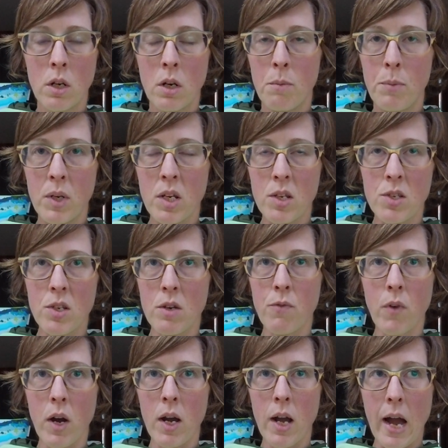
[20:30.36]
Because if
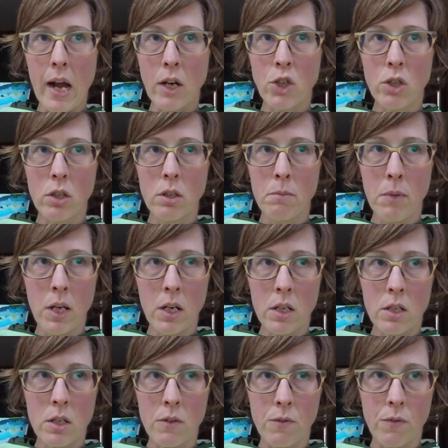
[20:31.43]
I actually made it
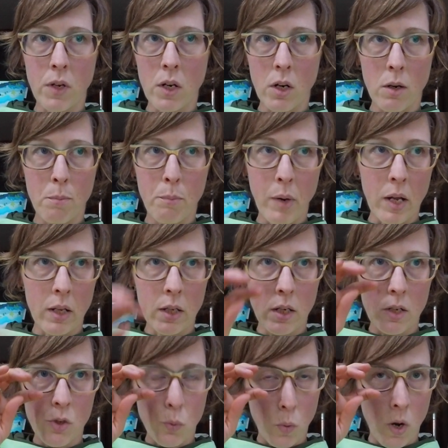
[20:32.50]
to fit her belly
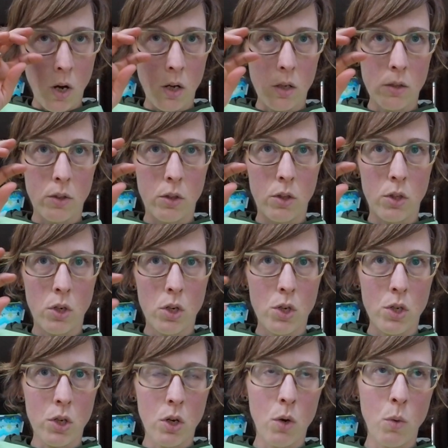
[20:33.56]
as well, there's
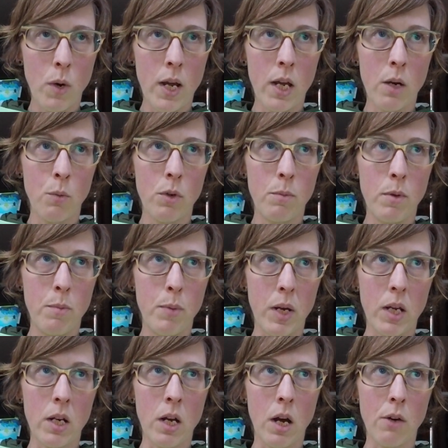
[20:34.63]
no way it would be big
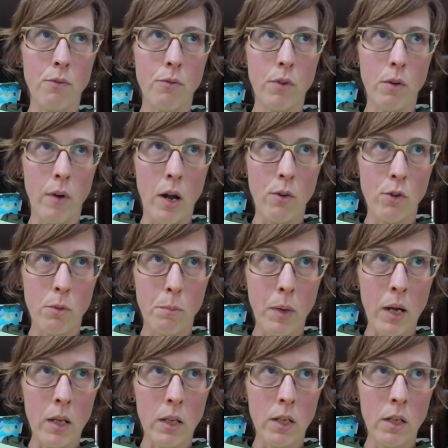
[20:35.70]
enough around her
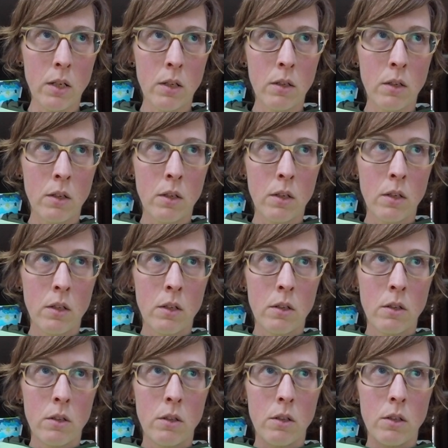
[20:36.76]
belly
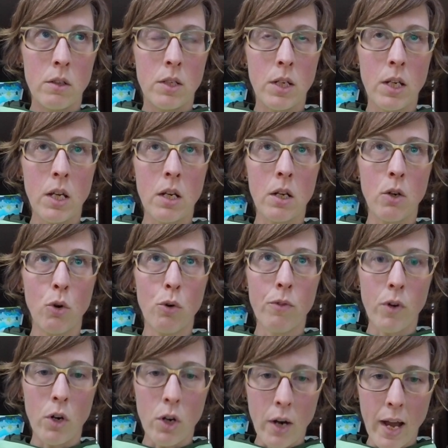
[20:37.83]
to get it over
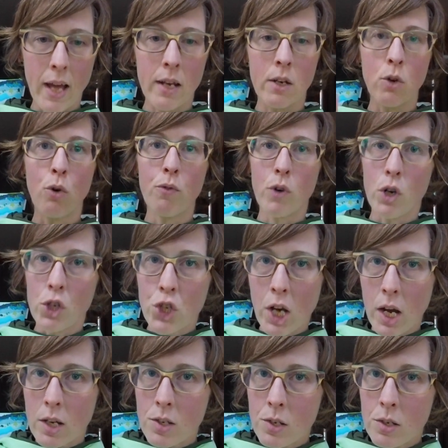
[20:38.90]
her head and over her
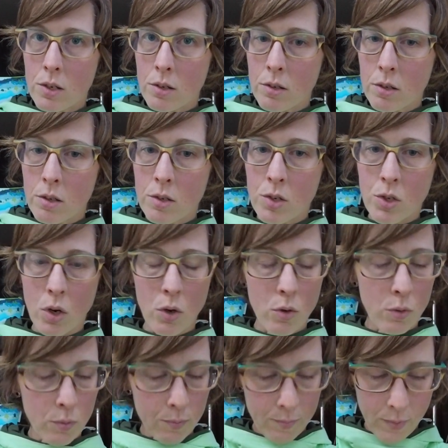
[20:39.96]
chest.
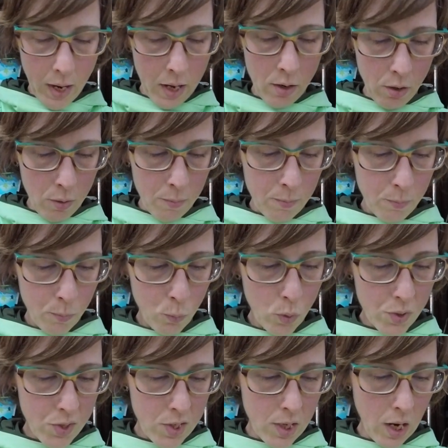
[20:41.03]
So I don't know. We'll
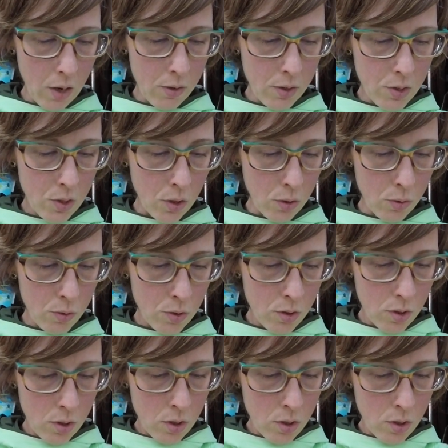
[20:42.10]
see how this goes.